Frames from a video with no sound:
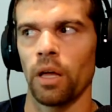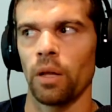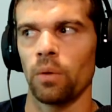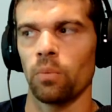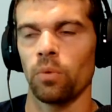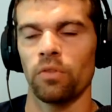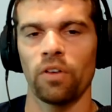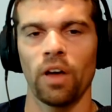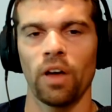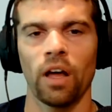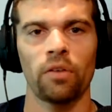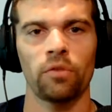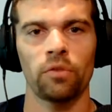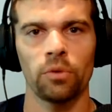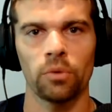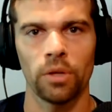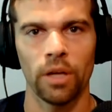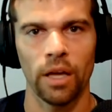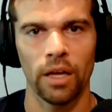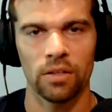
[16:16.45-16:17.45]
And we've had a
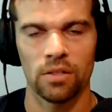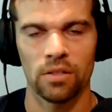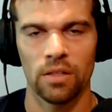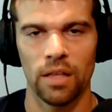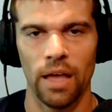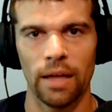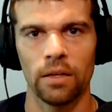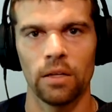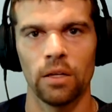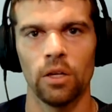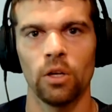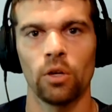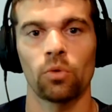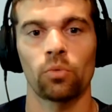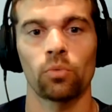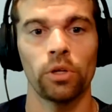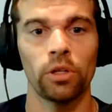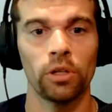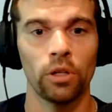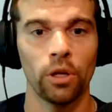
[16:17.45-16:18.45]
few guests that
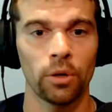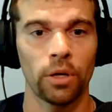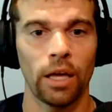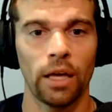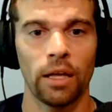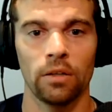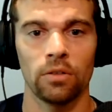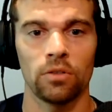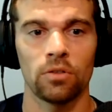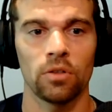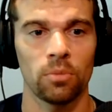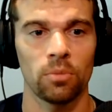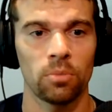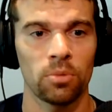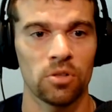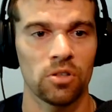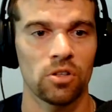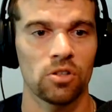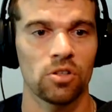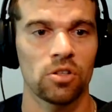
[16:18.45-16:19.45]
relocated to the
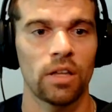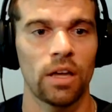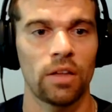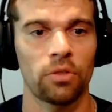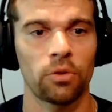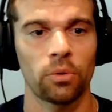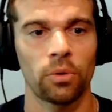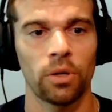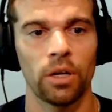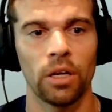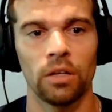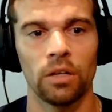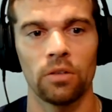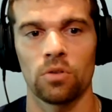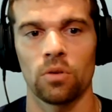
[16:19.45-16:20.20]
position that they're in,